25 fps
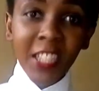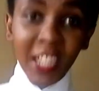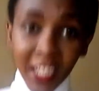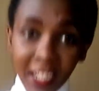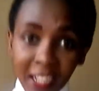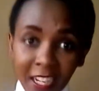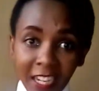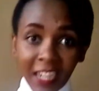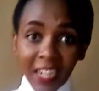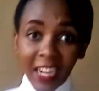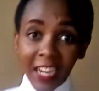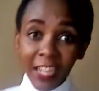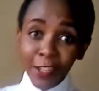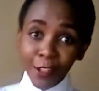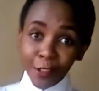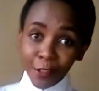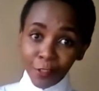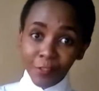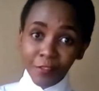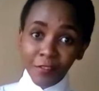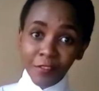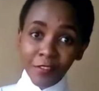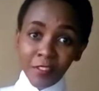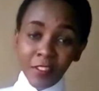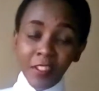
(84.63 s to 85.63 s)
a kind of
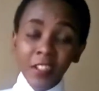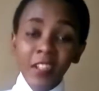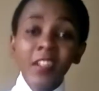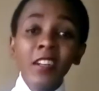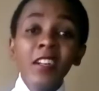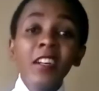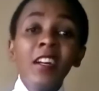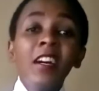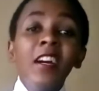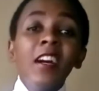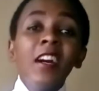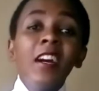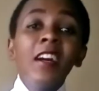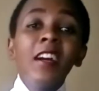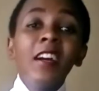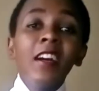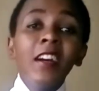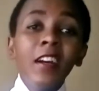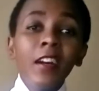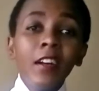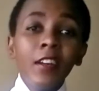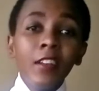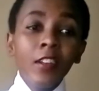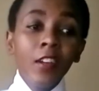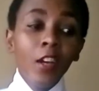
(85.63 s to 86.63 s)

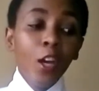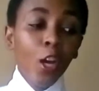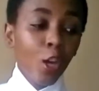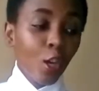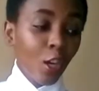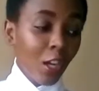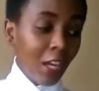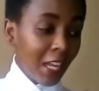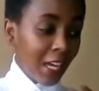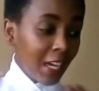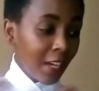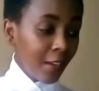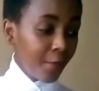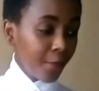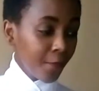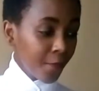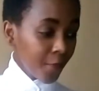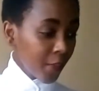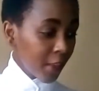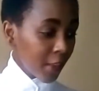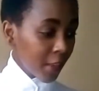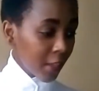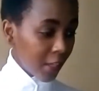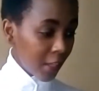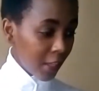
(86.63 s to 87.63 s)
collar,
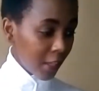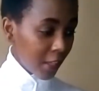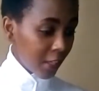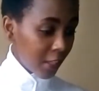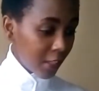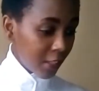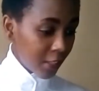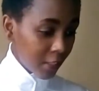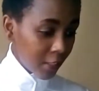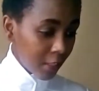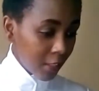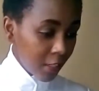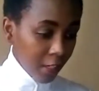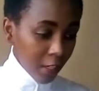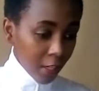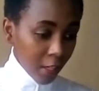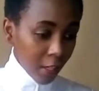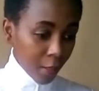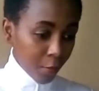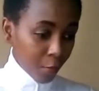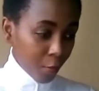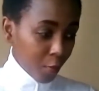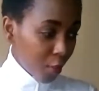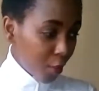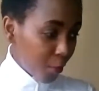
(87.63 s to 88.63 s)
and then I'm
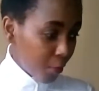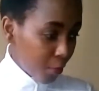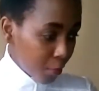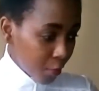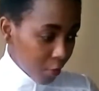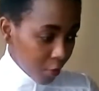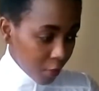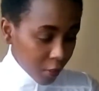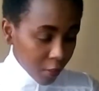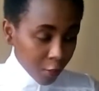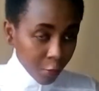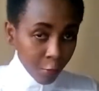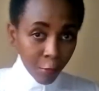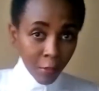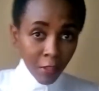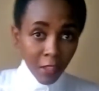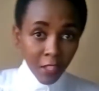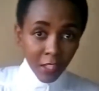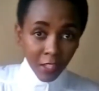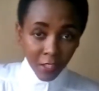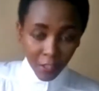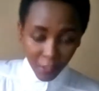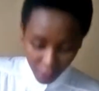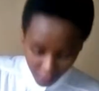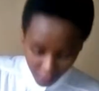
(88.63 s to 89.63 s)
gonna put with this